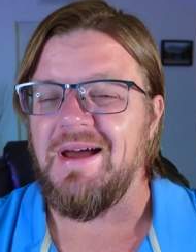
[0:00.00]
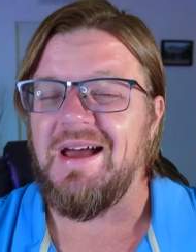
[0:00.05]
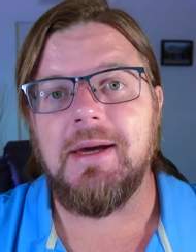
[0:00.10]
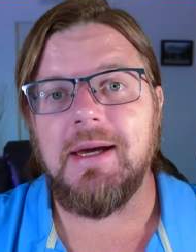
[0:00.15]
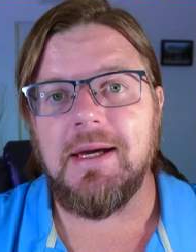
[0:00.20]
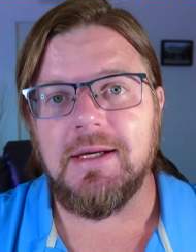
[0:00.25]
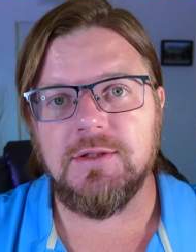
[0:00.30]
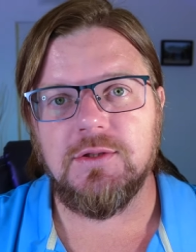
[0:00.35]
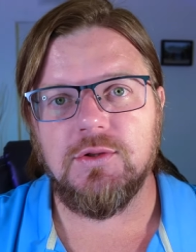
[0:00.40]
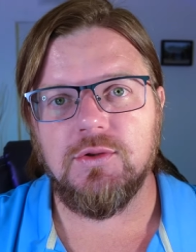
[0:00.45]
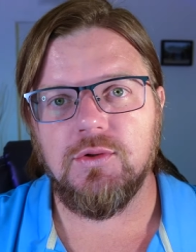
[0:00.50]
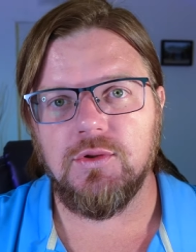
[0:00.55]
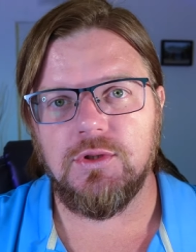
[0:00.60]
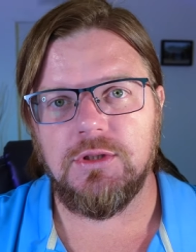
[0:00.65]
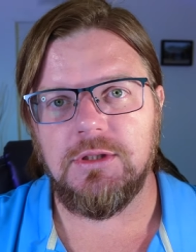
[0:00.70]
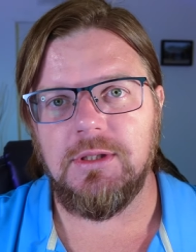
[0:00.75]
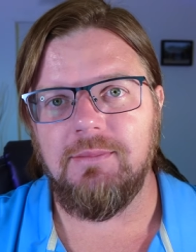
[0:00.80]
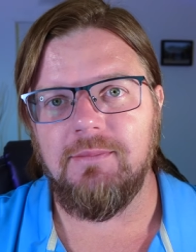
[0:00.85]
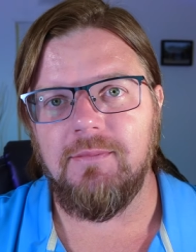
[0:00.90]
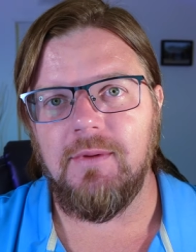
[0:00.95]
passenger
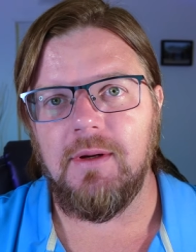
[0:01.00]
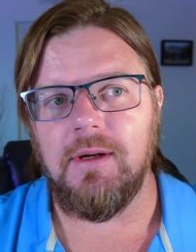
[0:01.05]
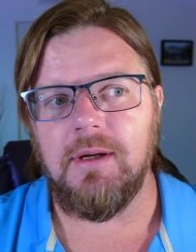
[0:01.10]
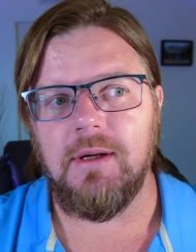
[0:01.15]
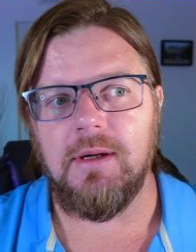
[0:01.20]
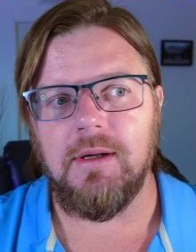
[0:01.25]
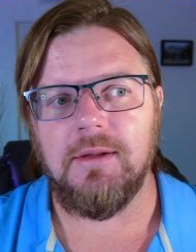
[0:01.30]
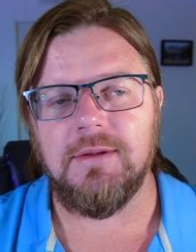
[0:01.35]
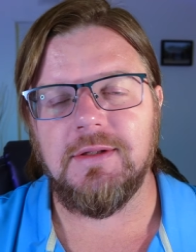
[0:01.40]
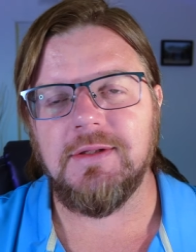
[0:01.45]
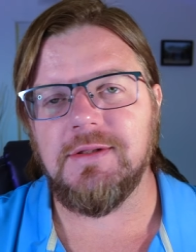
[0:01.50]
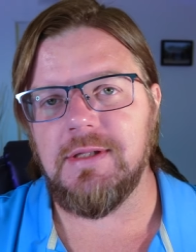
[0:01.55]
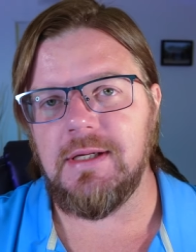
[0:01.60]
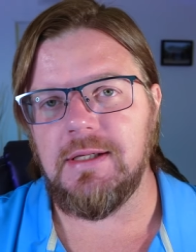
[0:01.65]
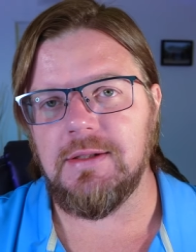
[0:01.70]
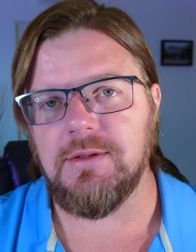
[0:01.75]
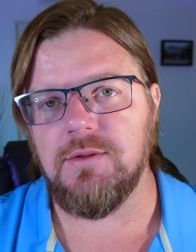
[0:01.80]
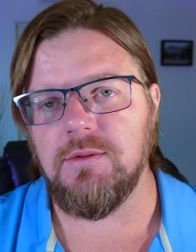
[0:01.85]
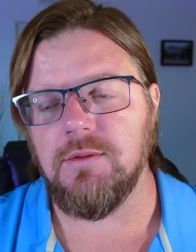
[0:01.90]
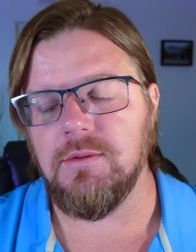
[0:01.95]
ship uh,
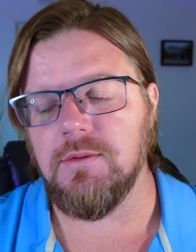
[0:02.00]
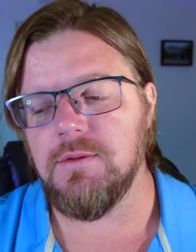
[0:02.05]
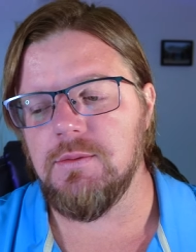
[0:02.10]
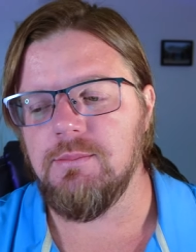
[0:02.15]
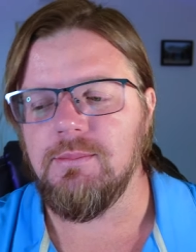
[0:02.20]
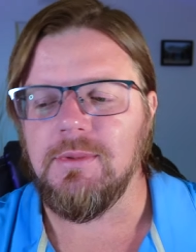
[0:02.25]
disasters,